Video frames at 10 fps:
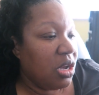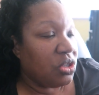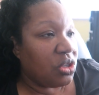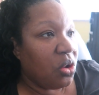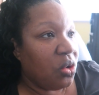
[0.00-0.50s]

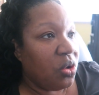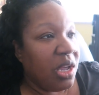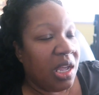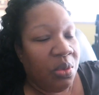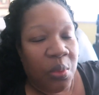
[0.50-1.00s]
So
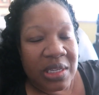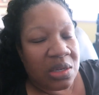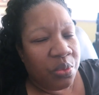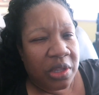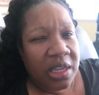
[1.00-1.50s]
it
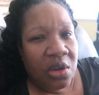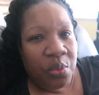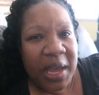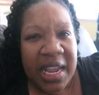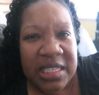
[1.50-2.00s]
wasn't really a
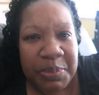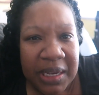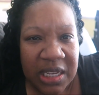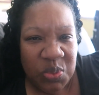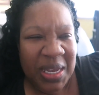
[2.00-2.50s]
waste
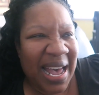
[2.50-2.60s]
because we